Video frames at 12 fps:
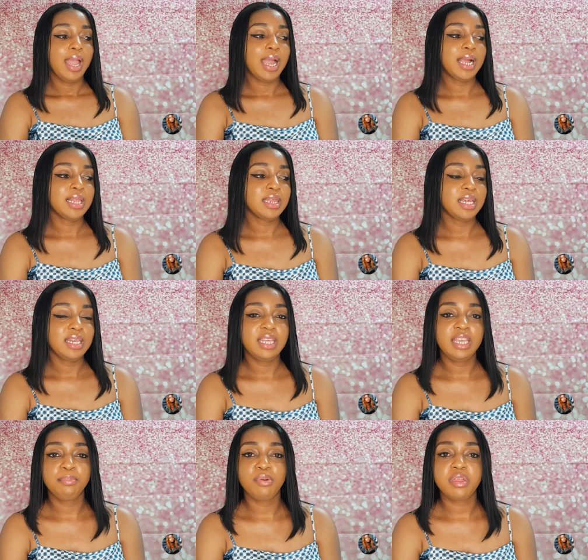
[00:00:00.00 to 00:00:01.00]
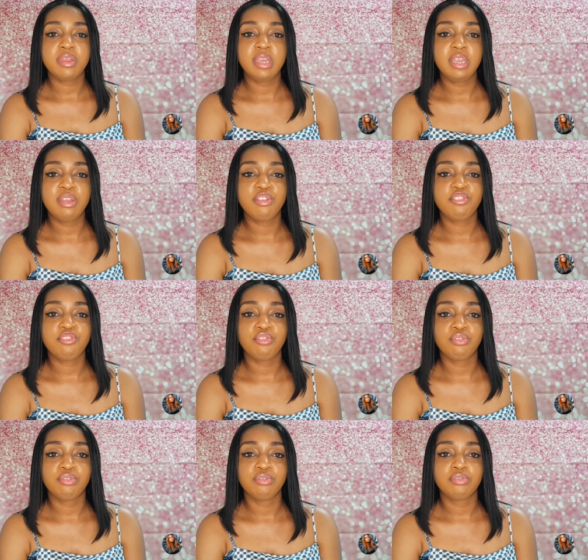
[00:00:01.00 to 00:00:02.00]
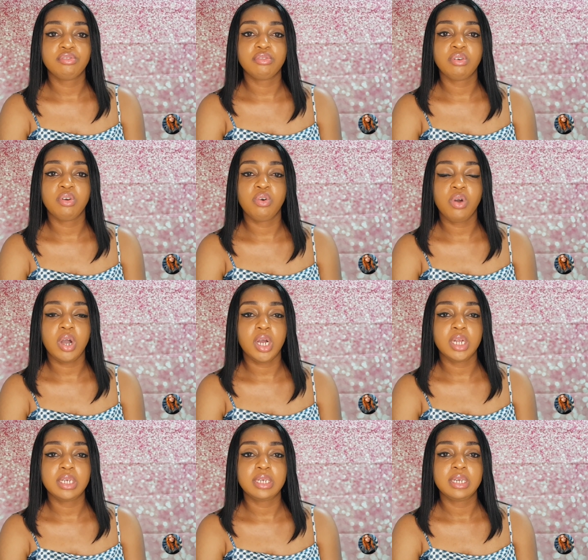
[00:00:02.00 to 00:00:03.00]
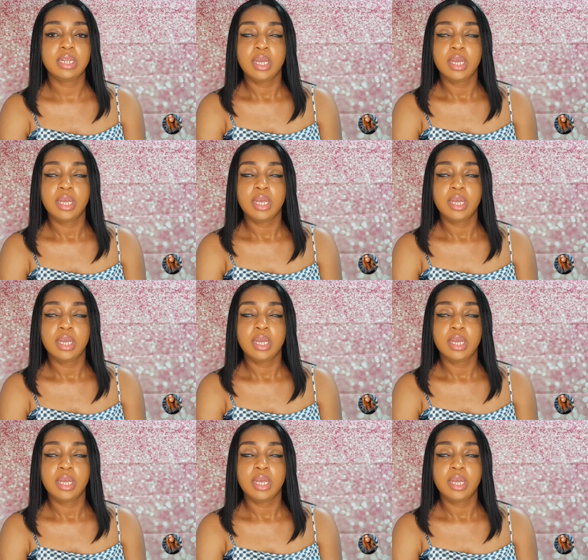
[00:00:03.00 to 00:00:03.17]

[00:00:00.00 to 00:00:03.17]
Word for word: And then he proceeds to to go on